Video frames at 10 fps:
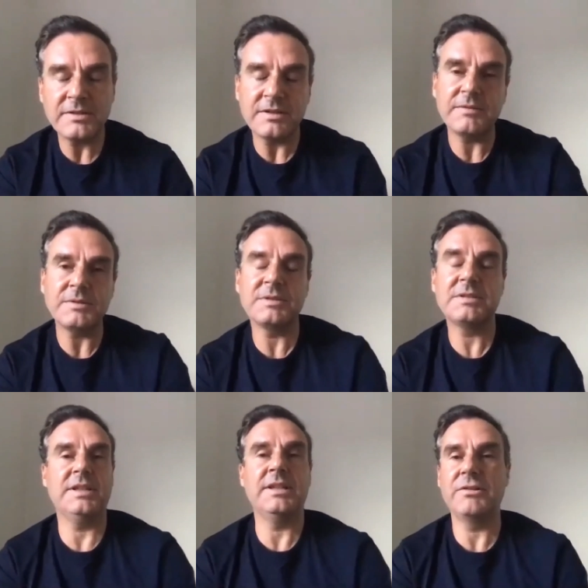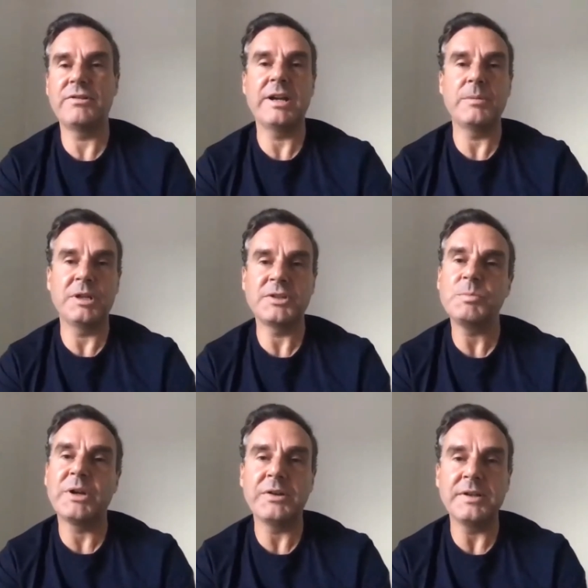So that was an incredible
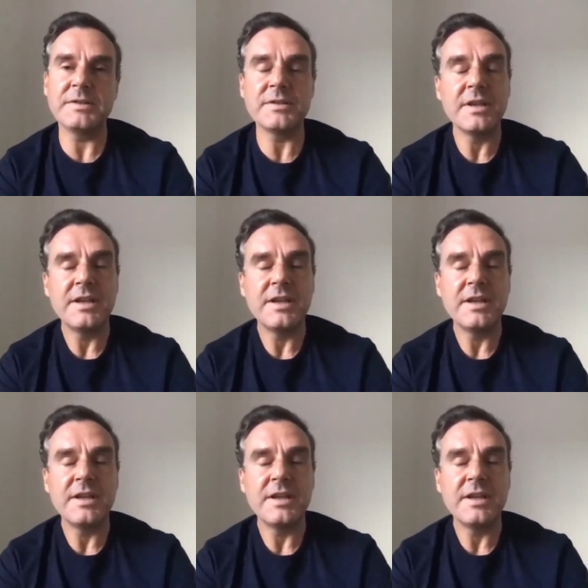experience.